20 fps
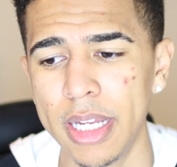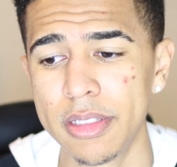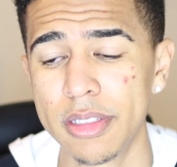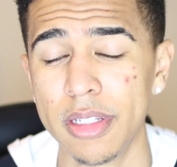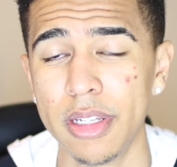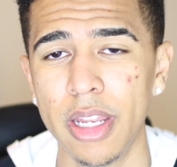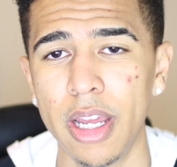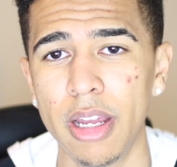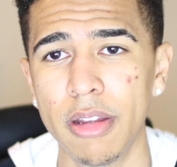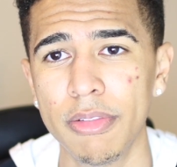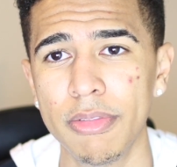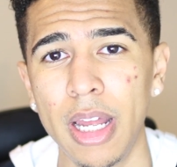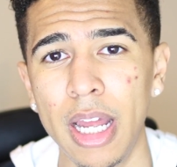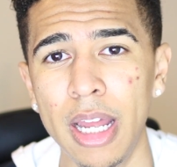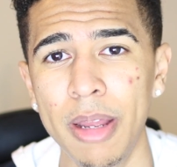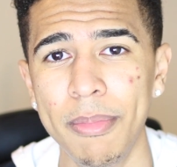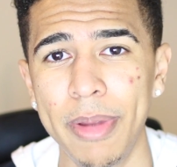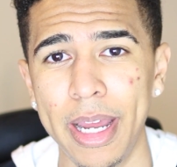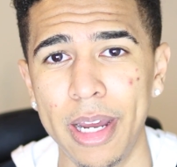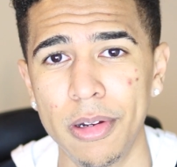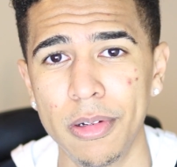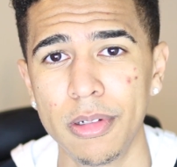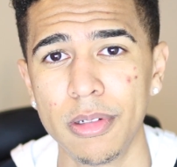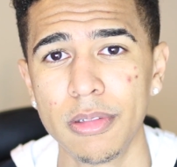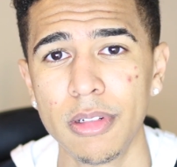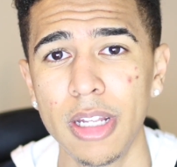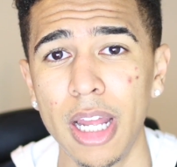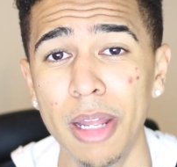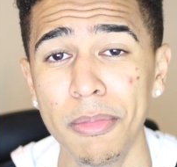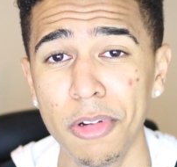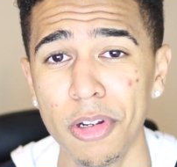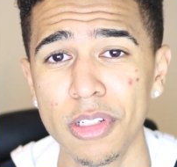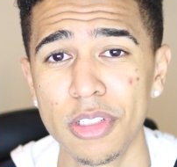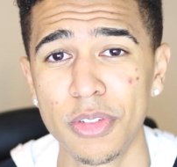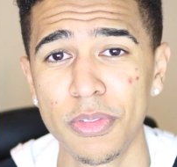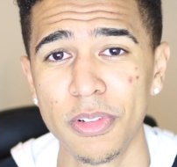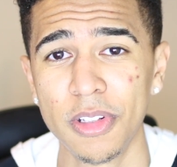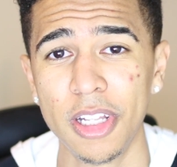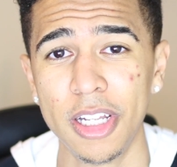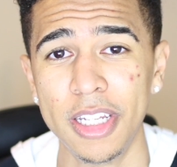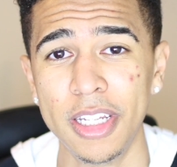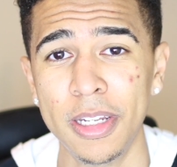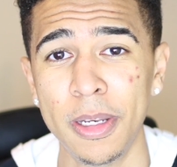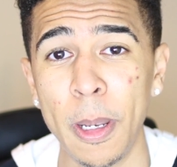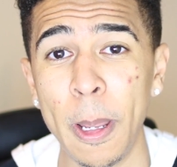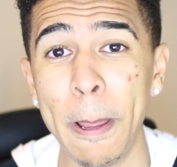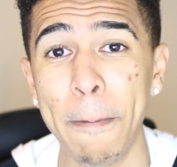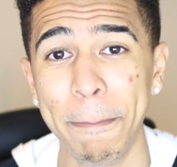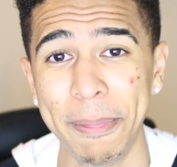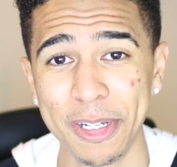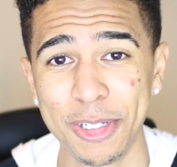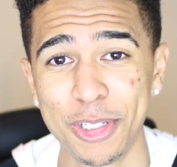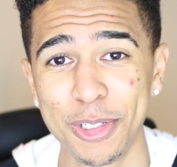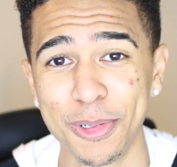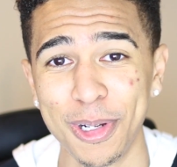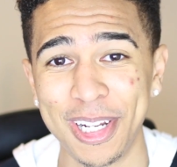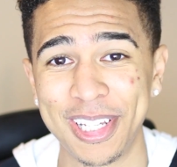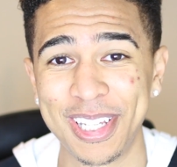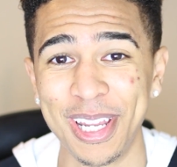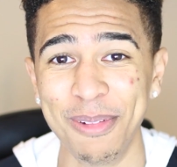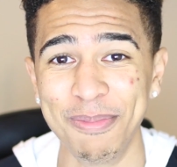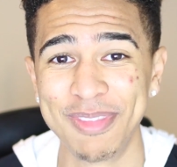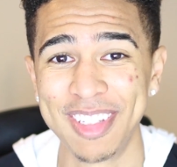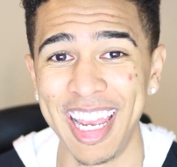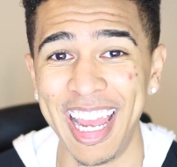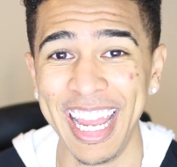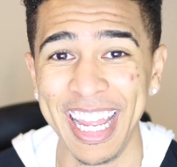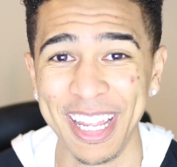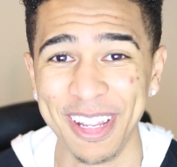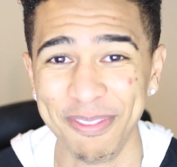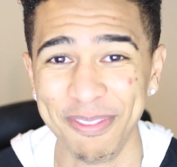that's enough. I'm out. I'm Kristopher London. Make sure you wear some type of